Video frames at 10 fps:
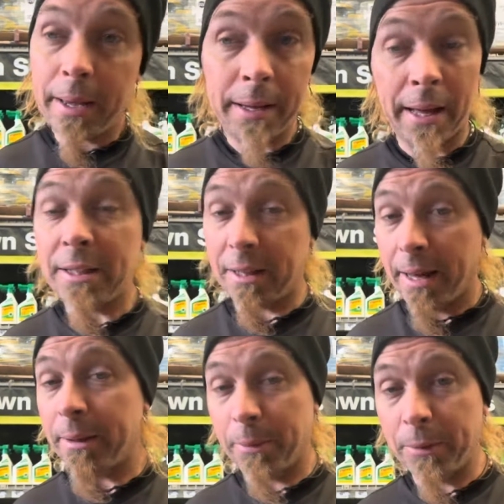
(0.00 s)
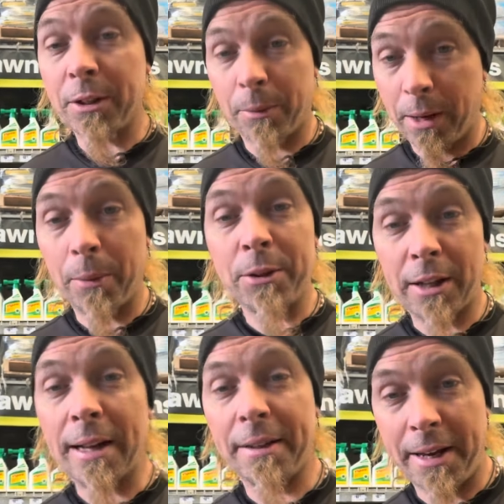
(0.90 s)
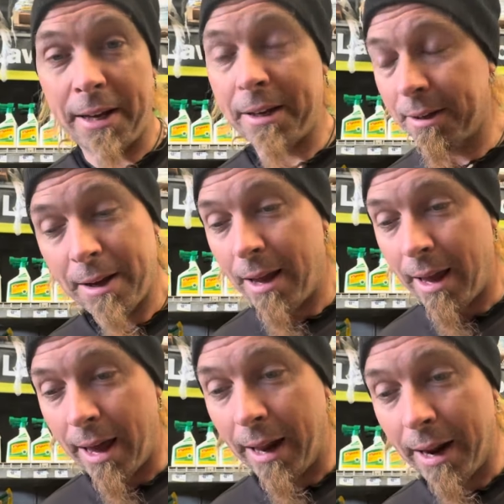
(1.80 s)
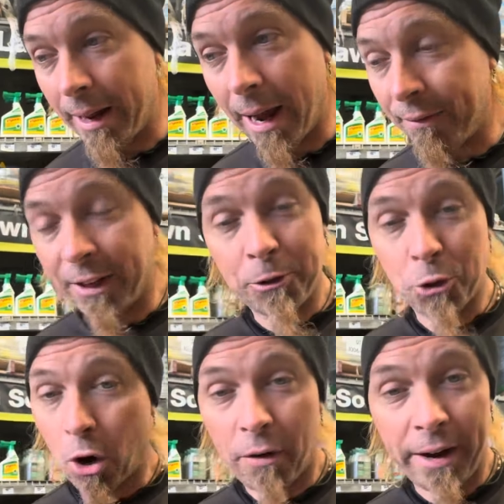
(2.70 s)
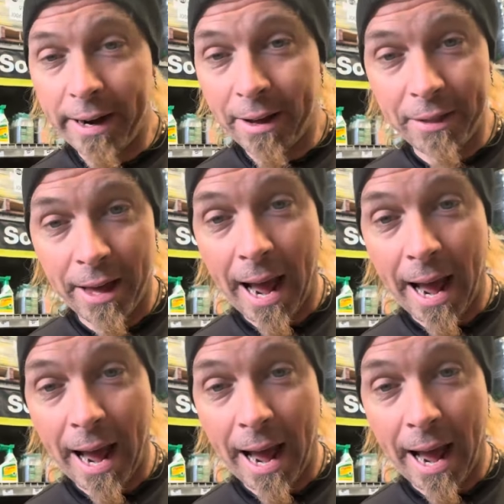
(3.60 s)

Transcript: it's it was a, it was a lot to take, and I have things going on right now that